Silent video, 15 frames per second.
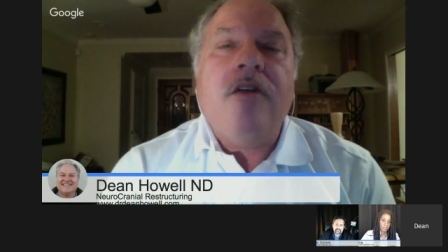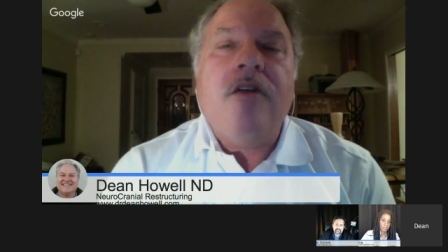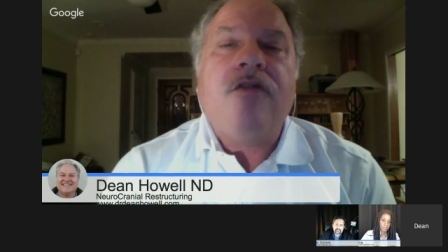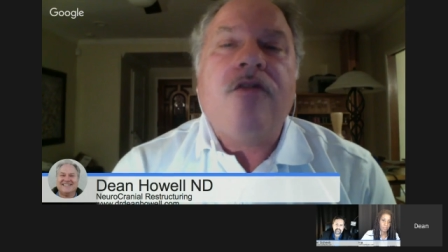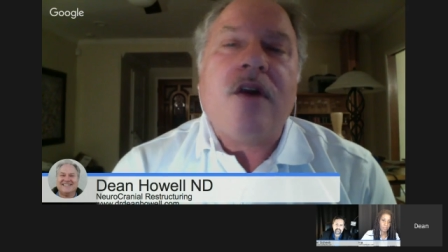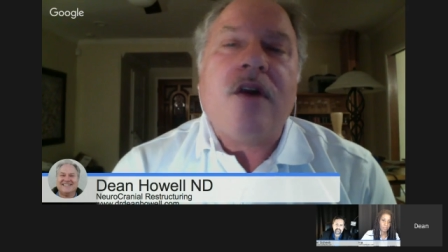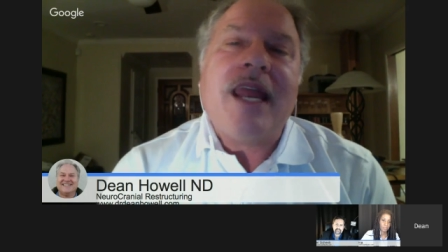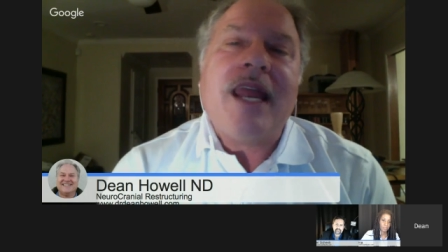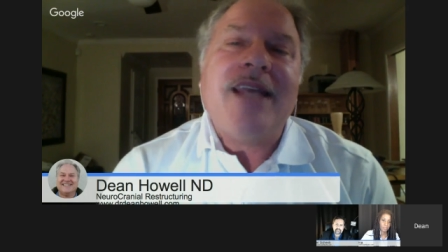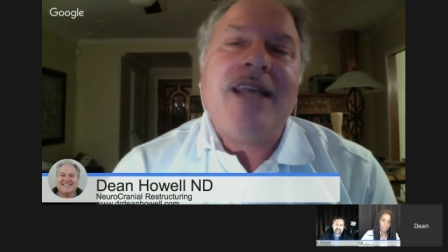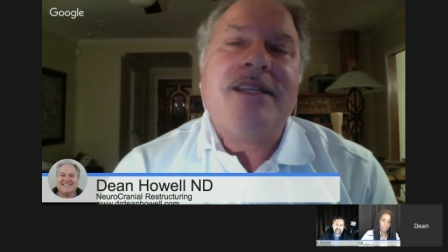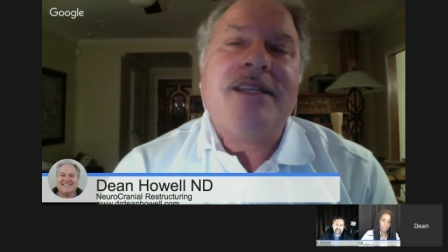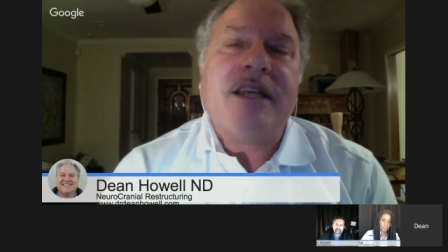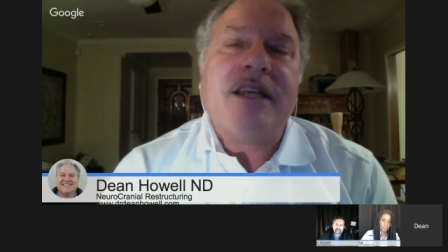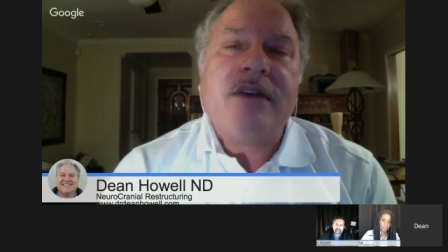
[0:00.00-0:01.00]
four-day
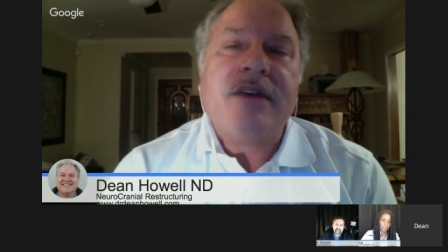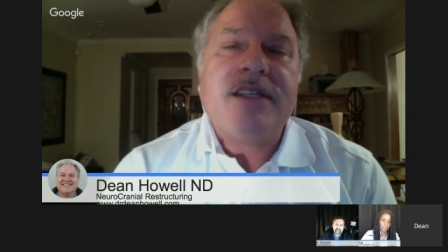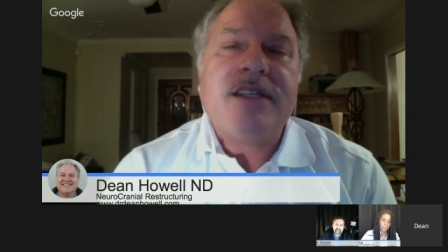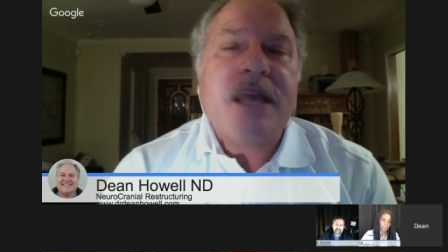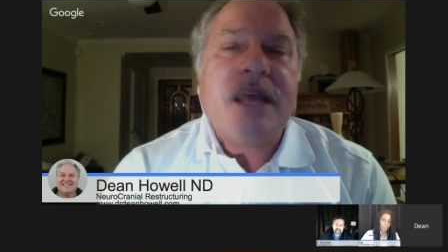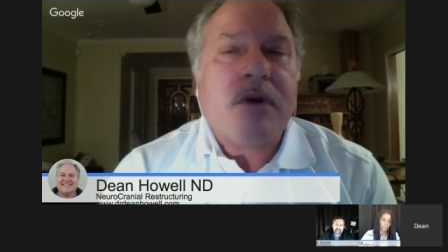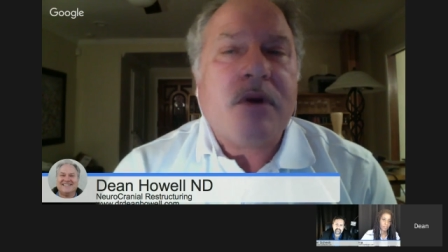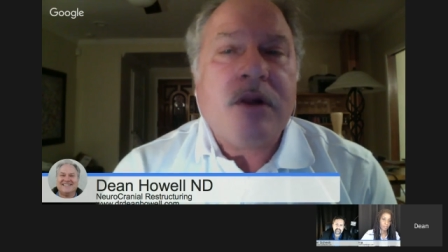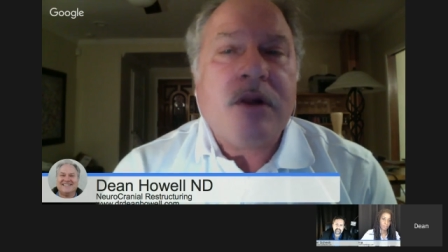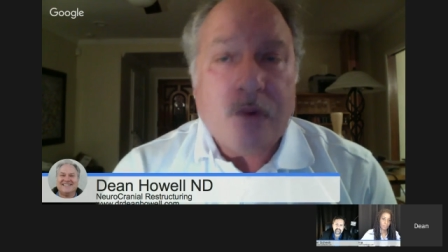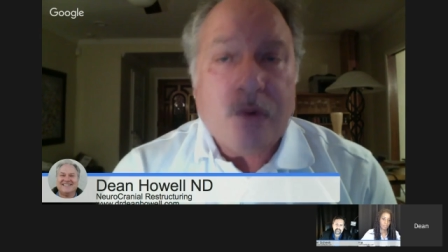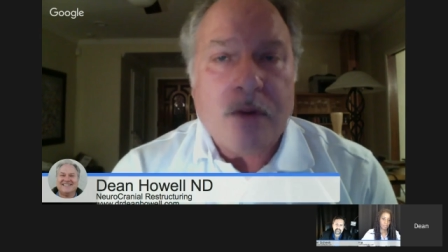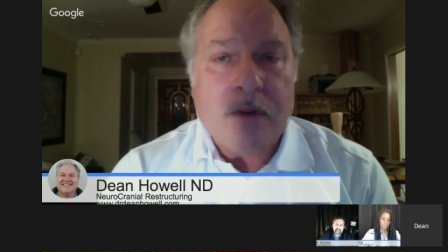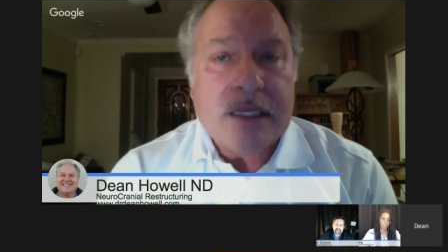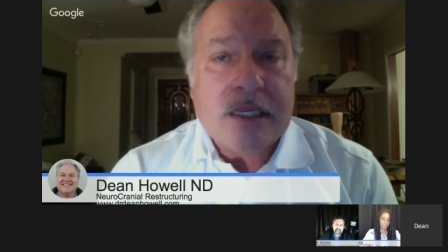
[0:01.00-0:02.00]
series, they were all
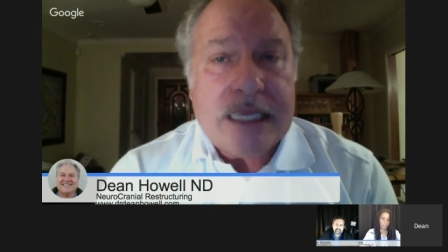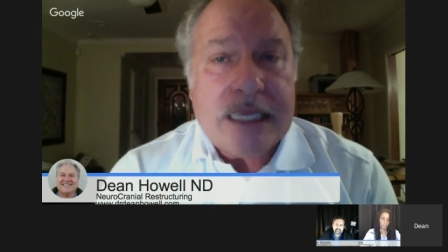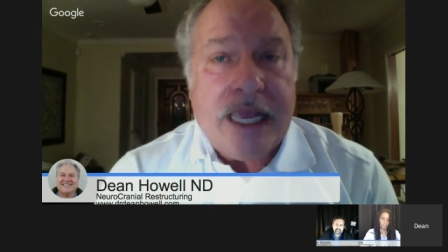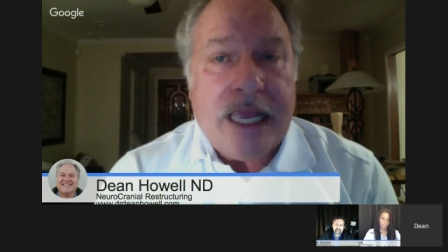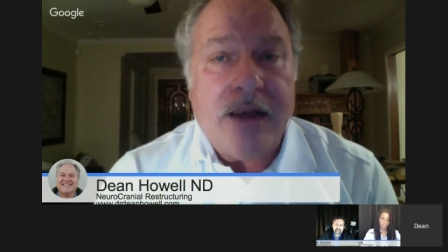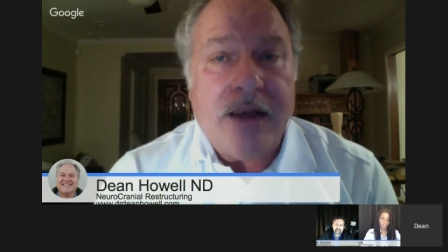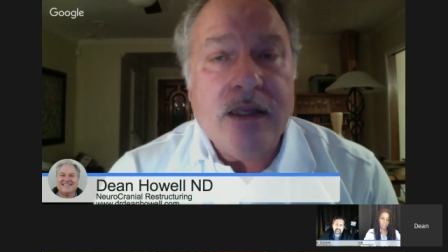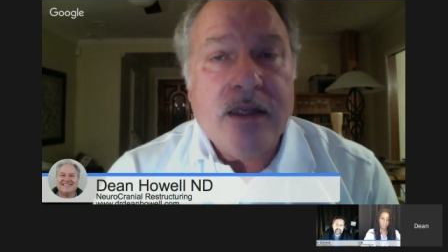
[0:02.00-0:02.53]
normal again.